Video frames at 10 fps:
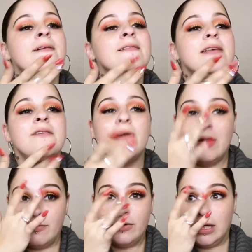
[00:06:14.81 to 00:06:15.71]
see if I
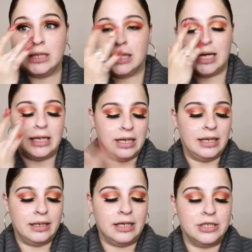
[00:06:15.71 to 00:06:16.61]
really like
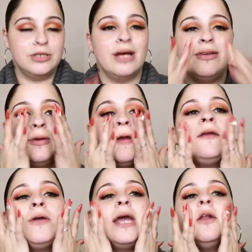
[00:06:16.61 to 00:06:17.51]
it. Cause you
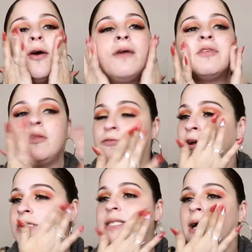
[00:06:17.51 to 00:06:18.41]
can't know after the
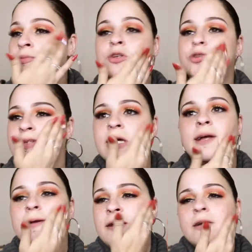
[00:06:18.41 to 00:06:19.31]
first time using
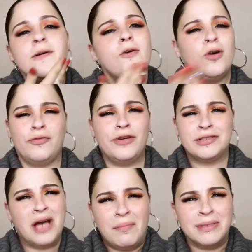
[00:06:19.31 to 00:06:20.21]
it or the
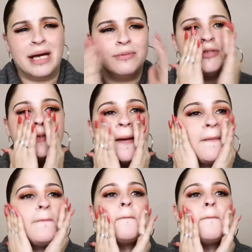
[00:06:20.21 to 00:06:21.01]
first couple times using it.